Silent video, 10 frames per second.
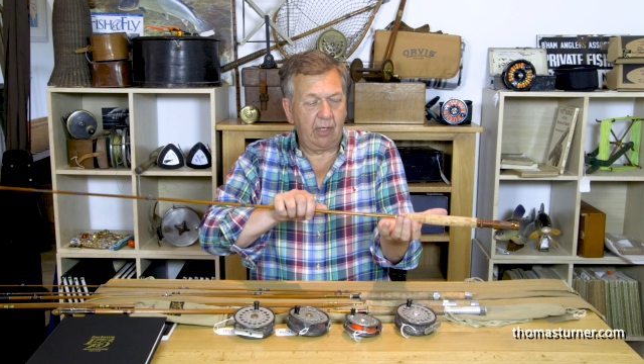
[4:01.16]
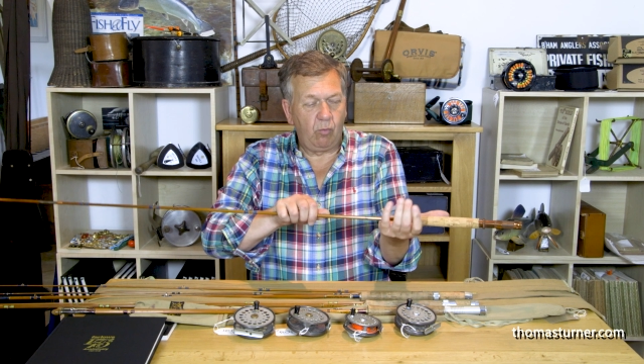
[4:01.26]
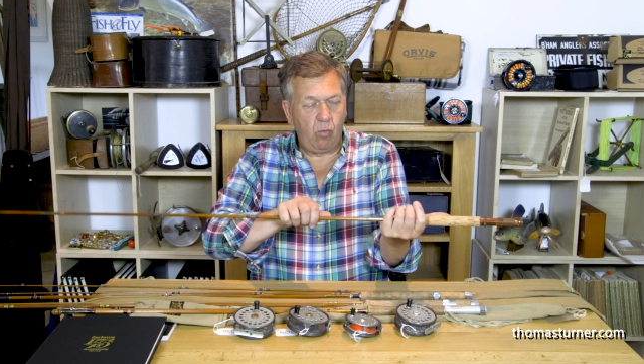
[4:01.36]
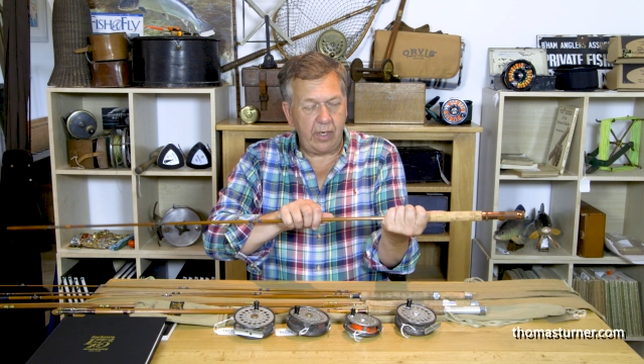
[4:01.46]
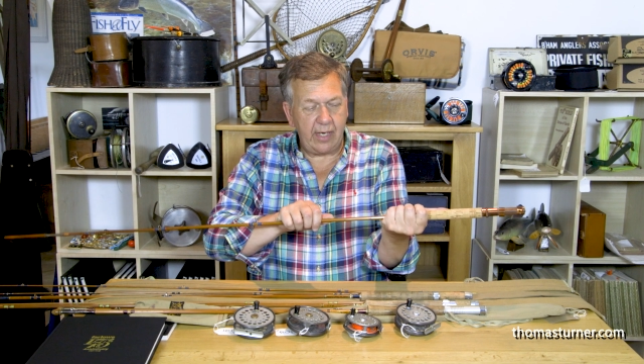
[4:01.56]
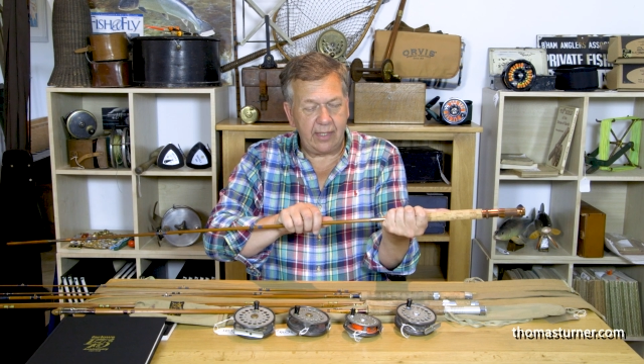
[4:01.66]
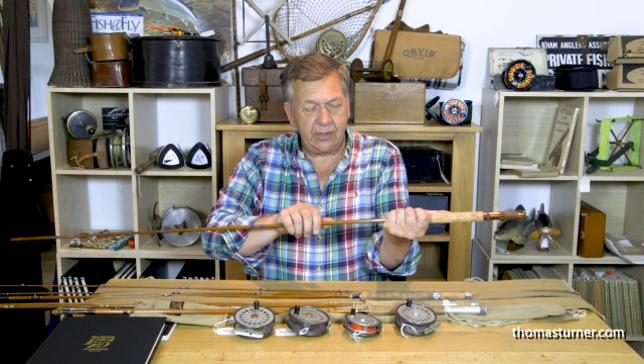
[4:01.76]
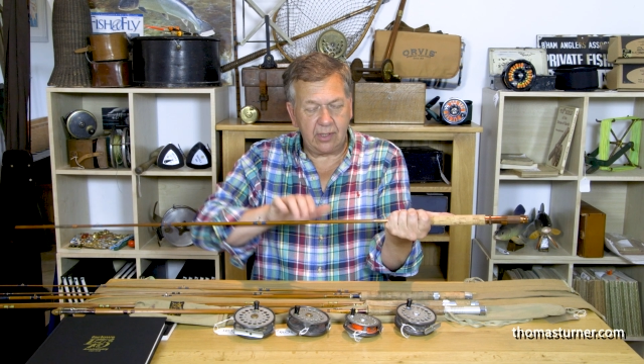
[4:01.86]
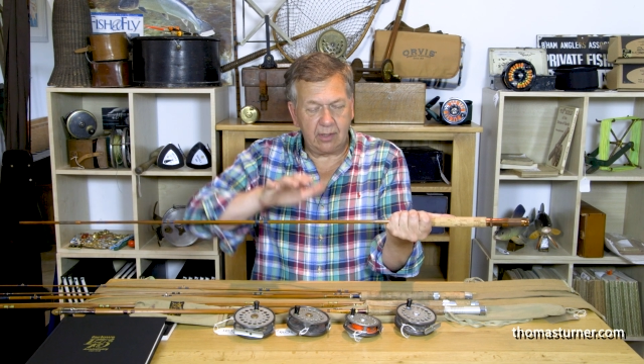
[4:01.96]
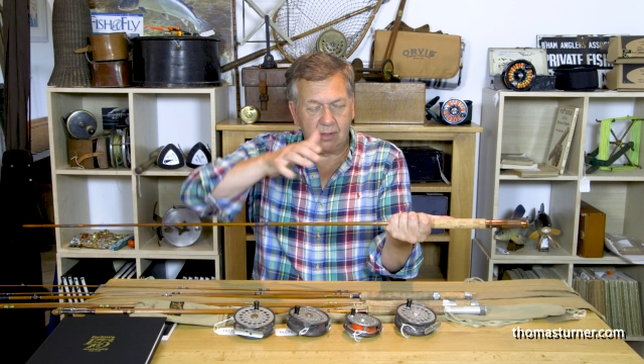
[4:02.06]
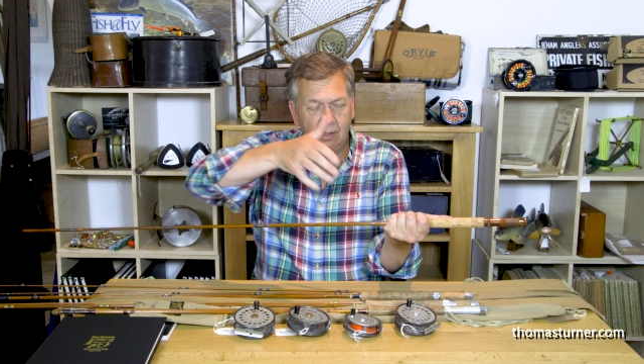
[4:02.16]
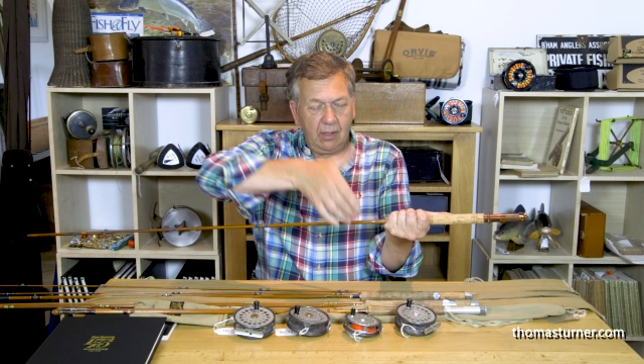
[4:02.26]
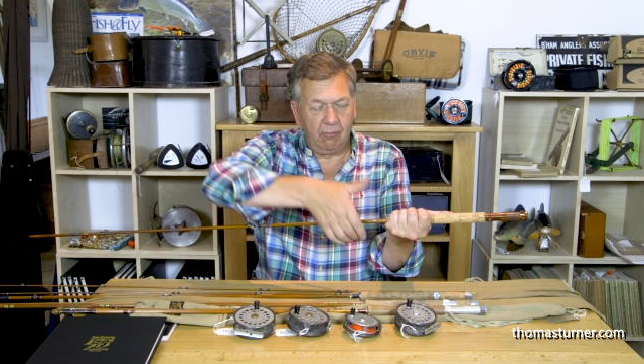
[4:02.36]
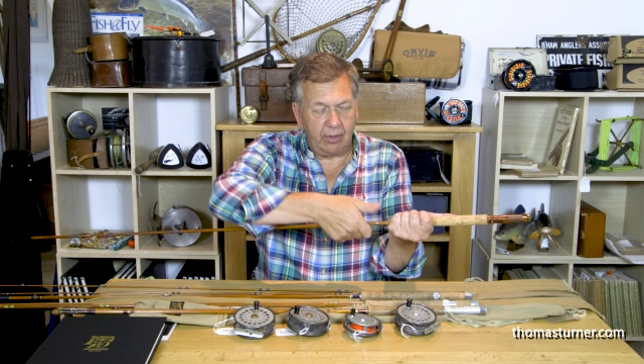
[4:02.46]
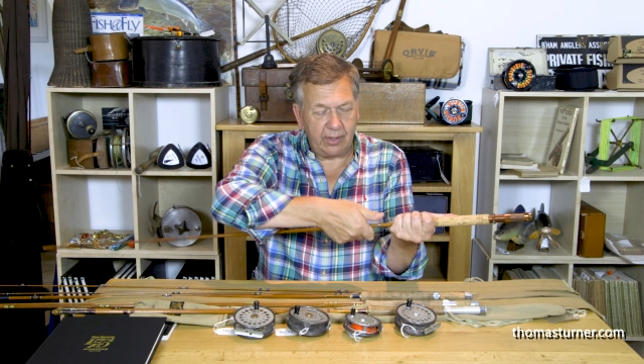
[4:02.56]
to get one hand
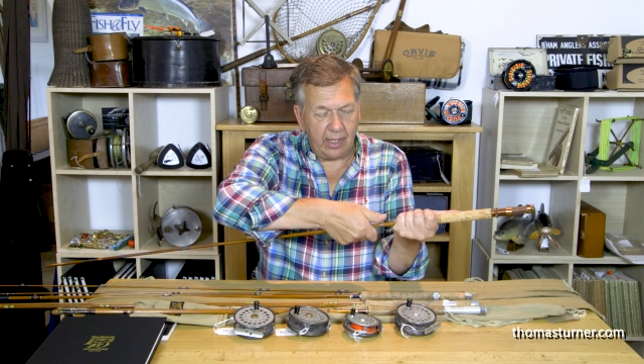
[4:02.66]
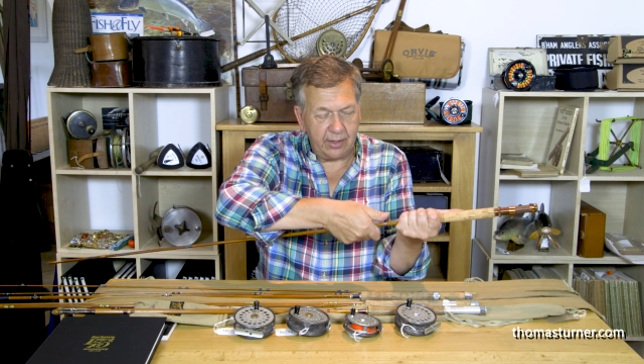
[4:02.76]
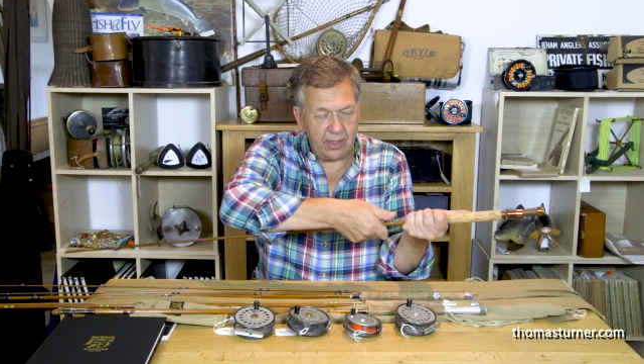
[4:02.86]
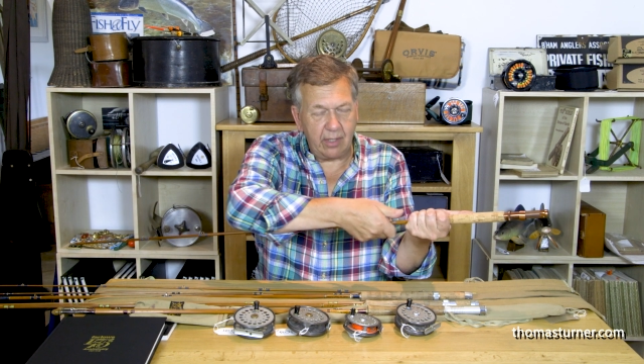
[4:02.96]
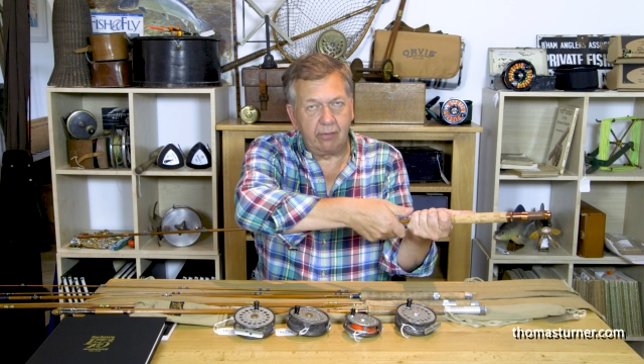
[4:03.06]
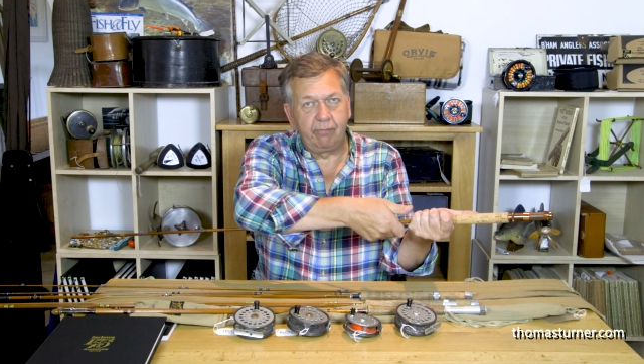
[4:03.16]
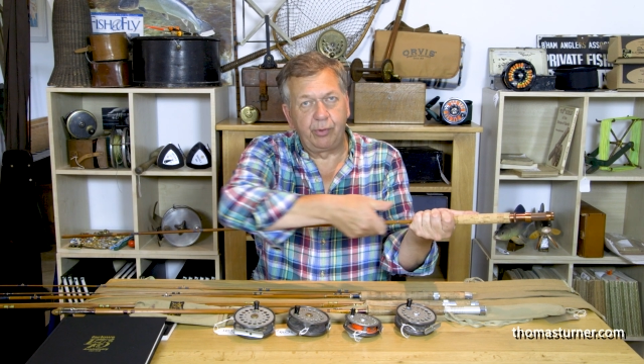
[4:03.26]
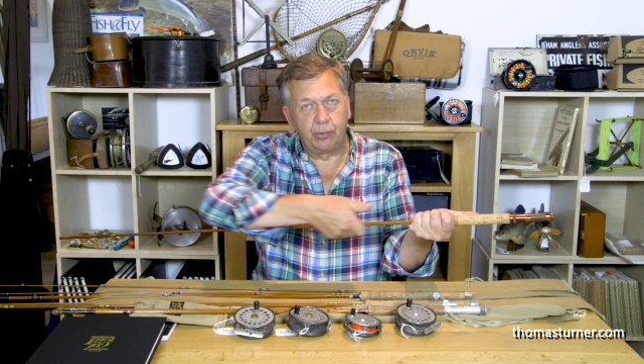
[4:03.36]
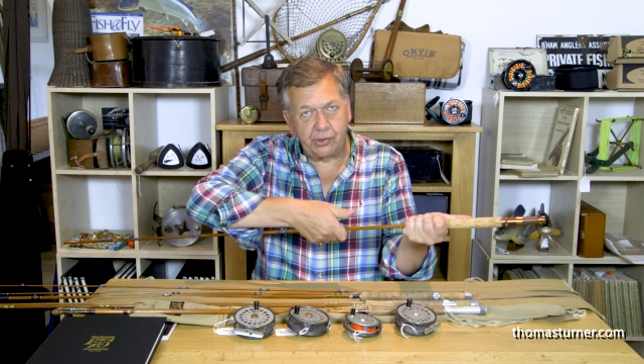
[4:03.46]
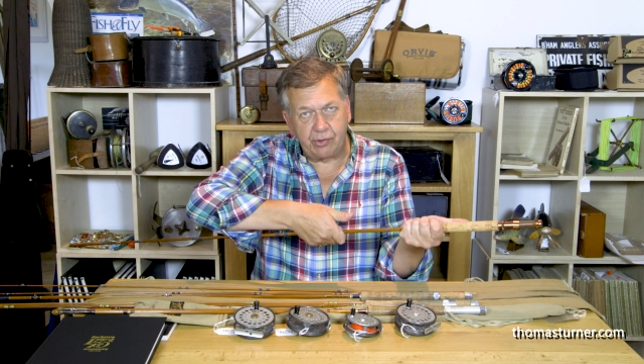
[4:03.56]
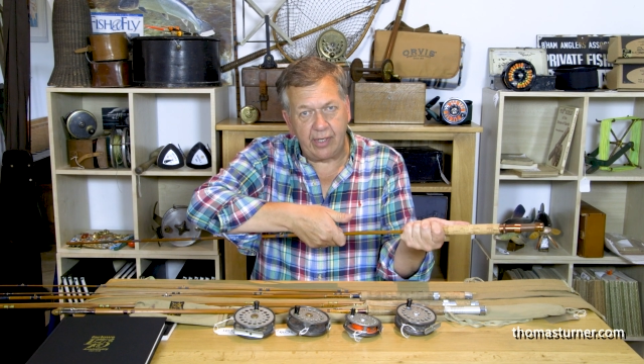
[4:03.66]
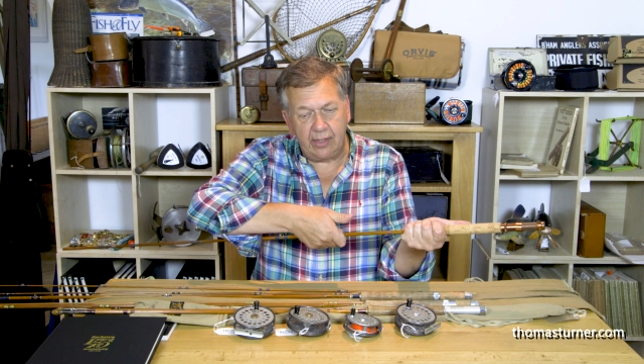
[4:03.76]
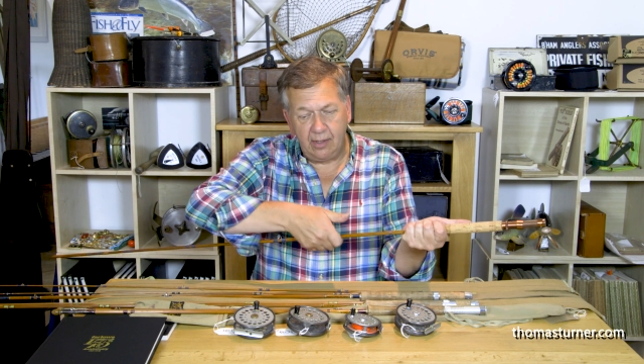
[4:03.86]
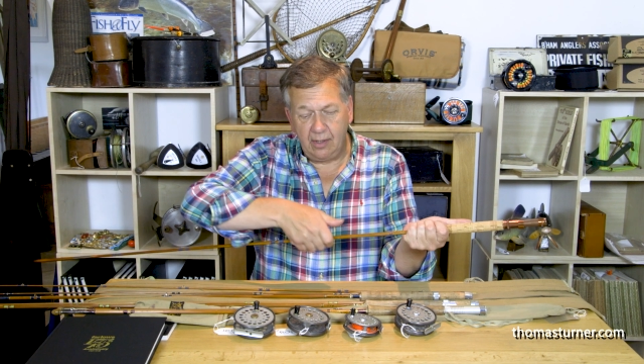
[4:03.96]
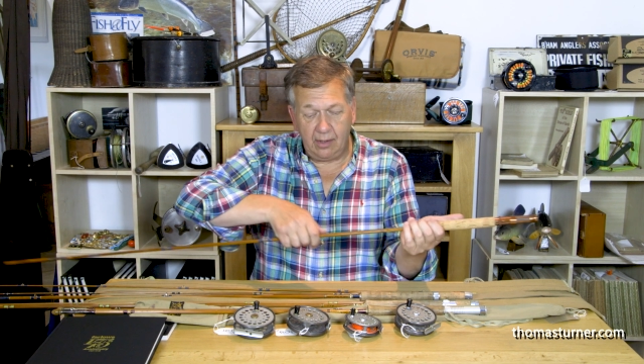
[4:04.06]
here, and pull
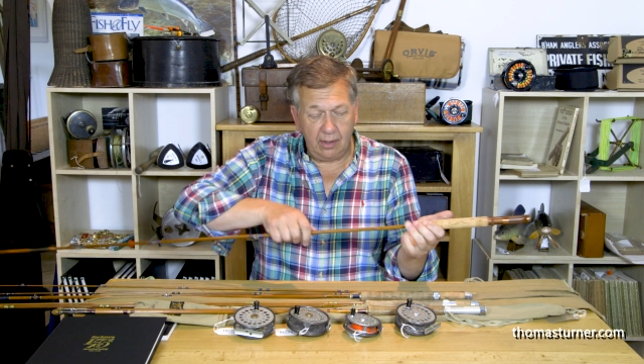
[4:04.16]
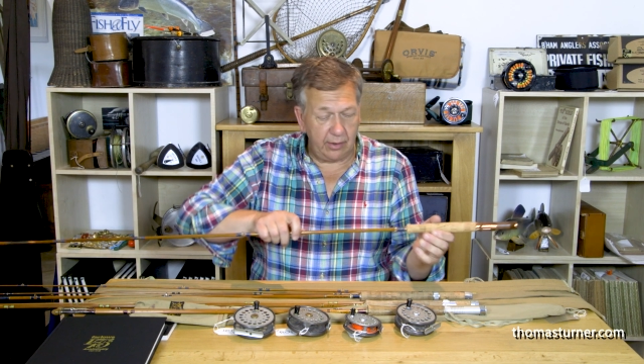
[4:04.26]
straight,